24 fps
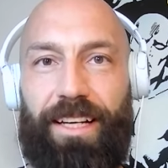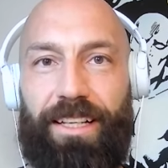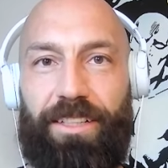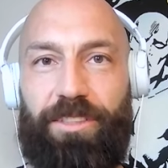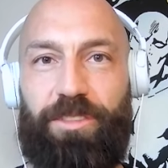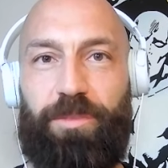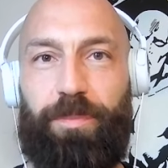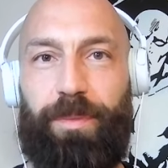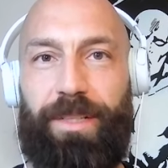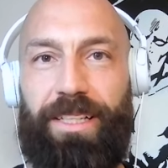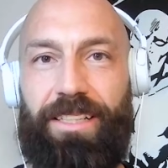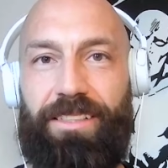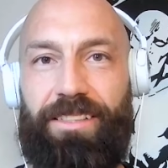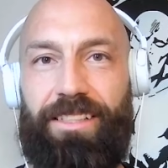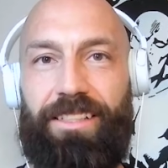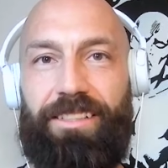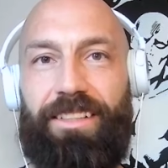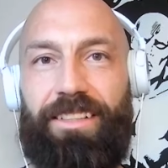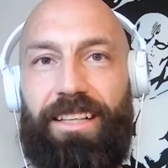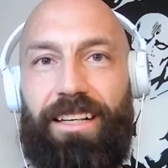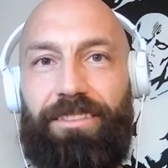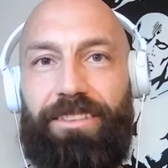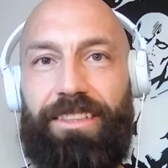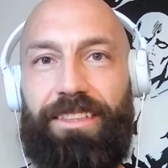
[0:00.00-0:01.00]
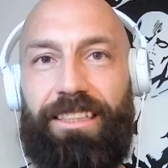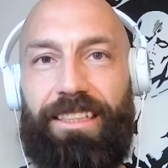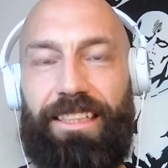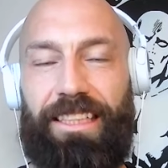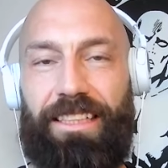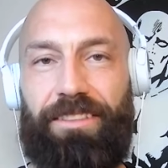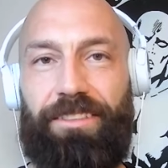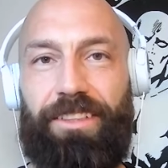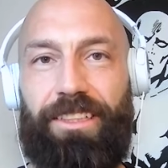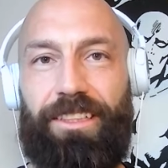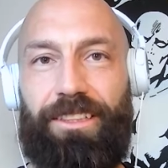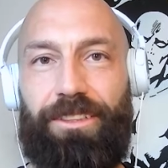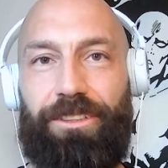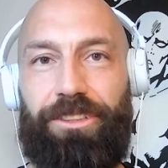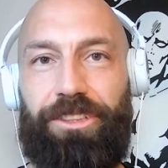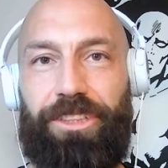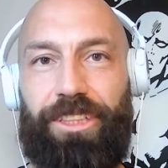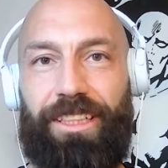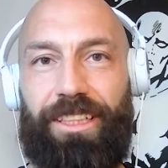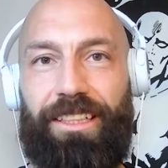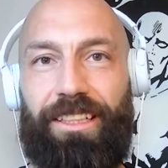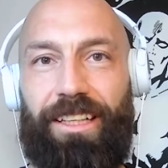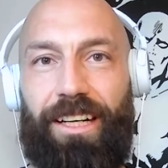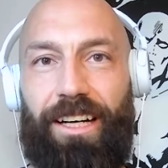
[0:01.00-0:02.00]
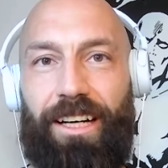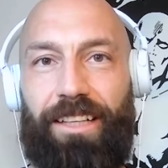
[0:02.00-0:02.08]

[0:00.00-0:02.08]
a species-level evolution